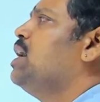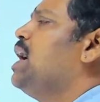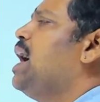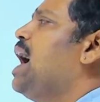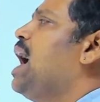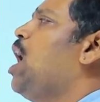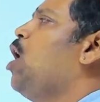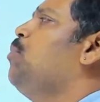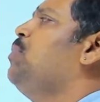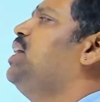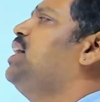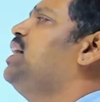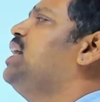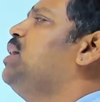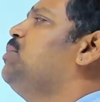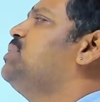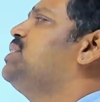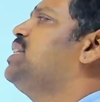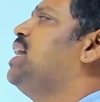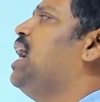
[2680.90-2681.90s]
How many
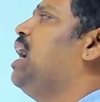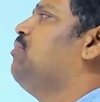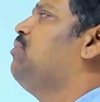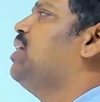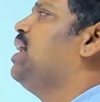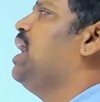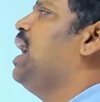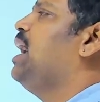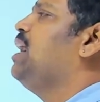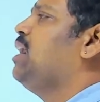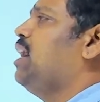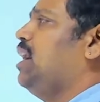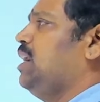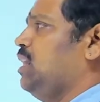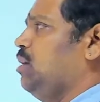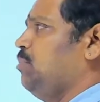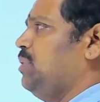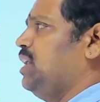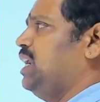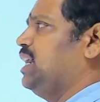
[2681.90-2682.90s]
times the hour hand and
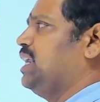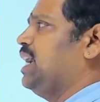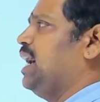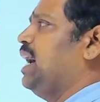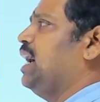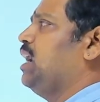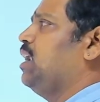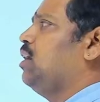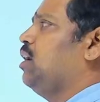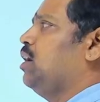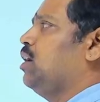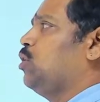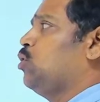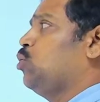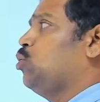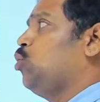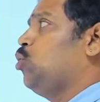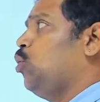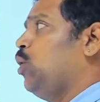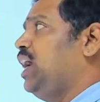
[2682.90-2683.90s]
the minute hand
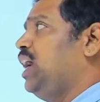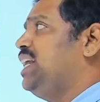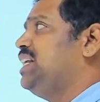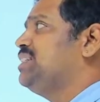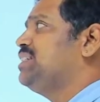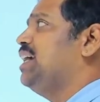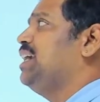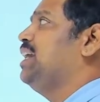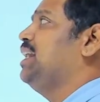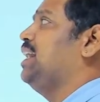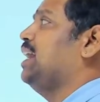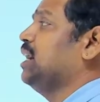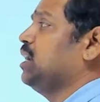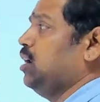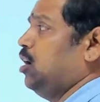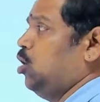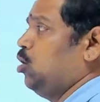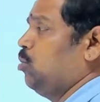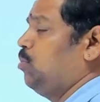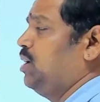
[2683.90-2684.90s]
coincide in a
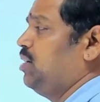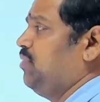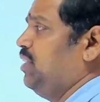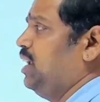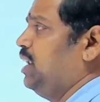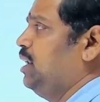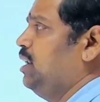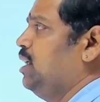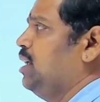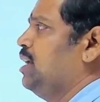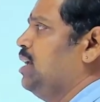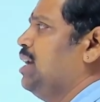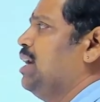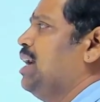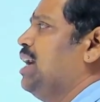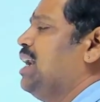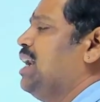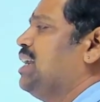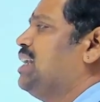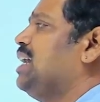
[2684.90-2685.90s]
clock between
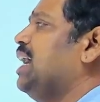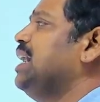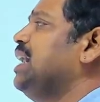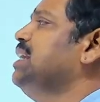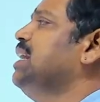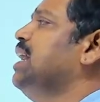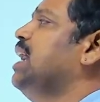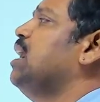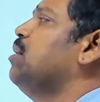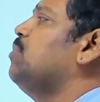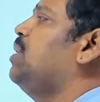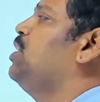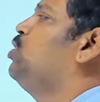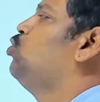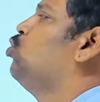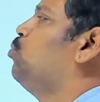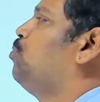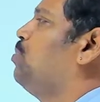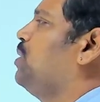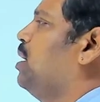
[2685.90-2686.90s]
10 a.m. and
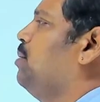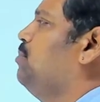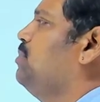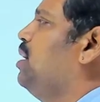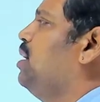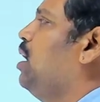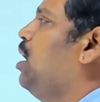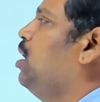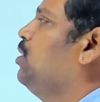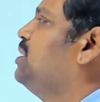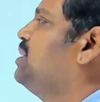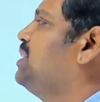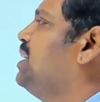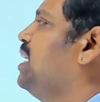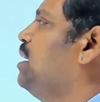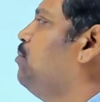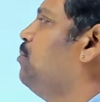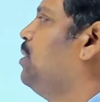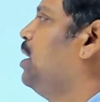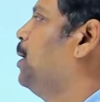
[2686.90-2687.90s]
2 p.m. on the
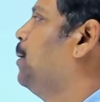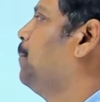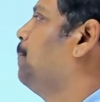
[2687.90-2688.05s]
same day?